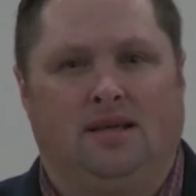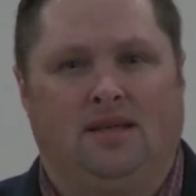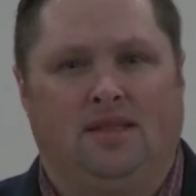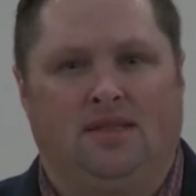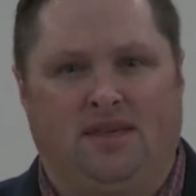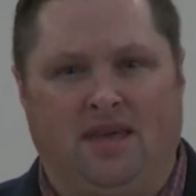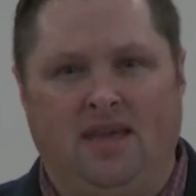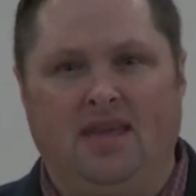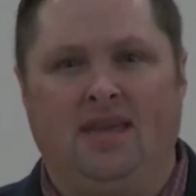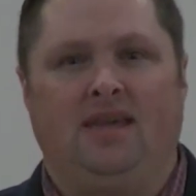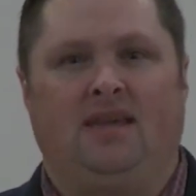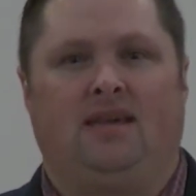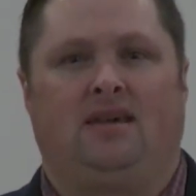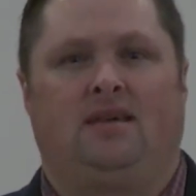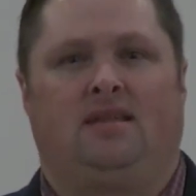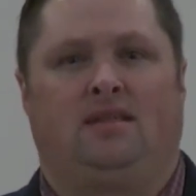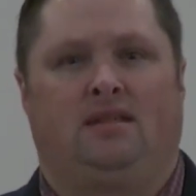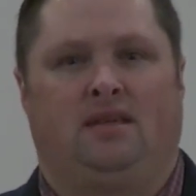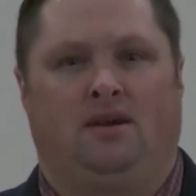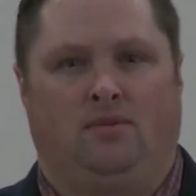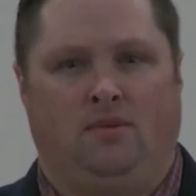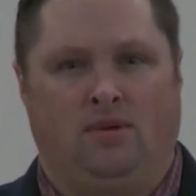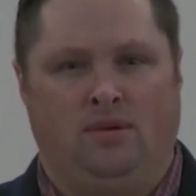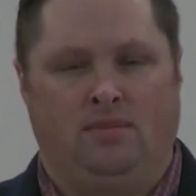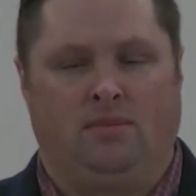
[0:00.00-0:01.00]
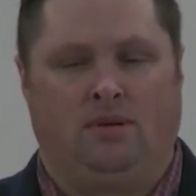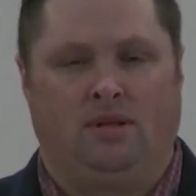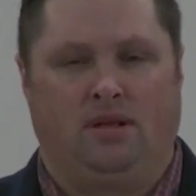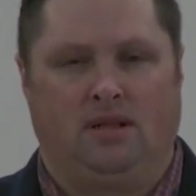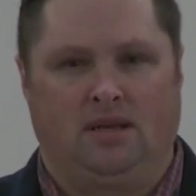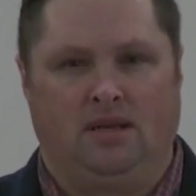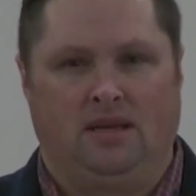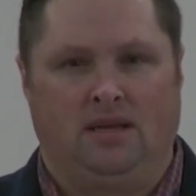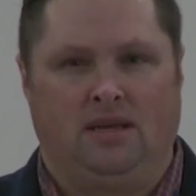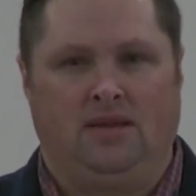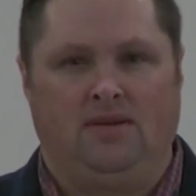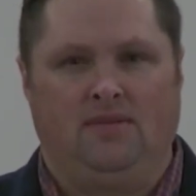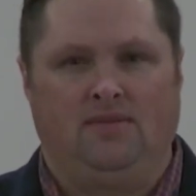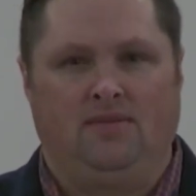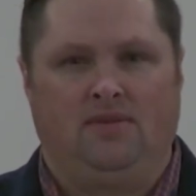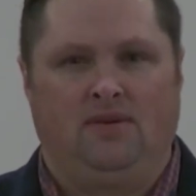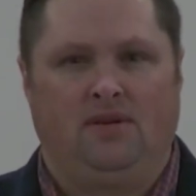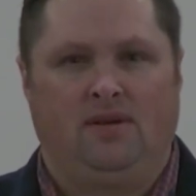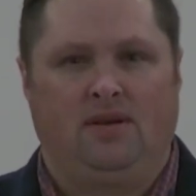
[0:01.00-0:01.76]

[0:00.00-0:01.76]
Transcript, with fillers: think that we believe,